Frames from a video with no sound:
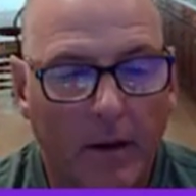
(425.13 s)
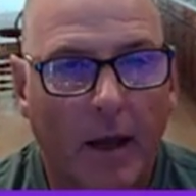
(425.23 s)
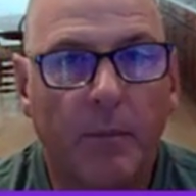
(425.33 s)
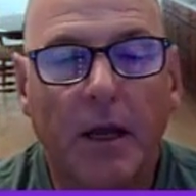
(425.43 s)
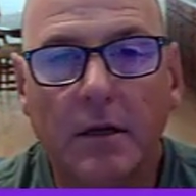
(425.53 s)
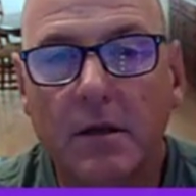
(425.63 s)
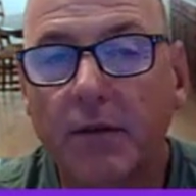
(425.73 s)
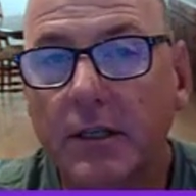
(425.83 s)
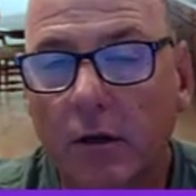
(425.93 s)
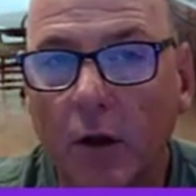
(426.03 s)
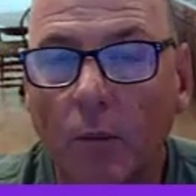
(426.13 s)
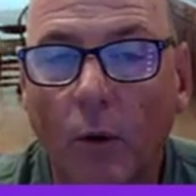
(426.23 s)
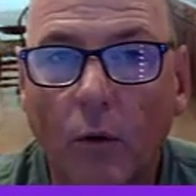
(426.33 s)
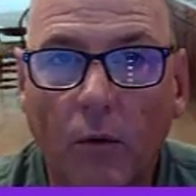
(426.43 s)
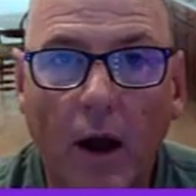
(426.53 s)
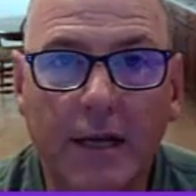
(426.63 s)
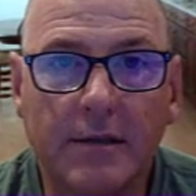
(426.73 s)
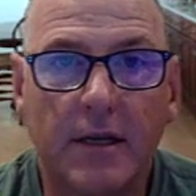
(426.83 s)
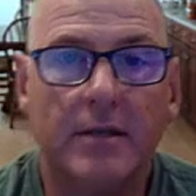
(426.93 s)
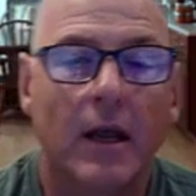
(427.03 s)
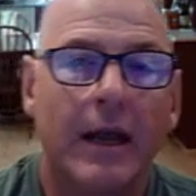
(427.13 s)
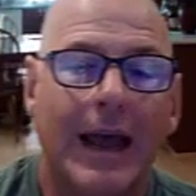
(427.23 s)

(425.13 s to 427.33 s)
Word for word: And because of this global crisis,